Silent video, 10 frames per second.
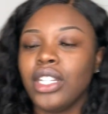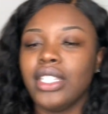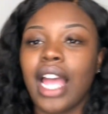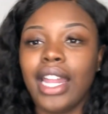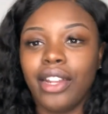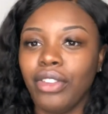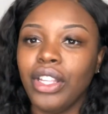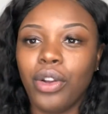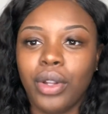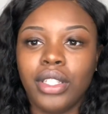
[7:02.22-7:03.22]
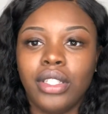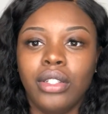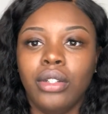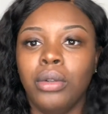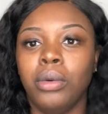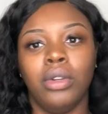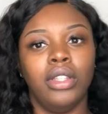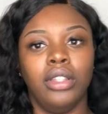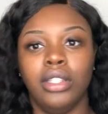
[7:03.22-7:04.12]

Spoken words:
because I didn't really go into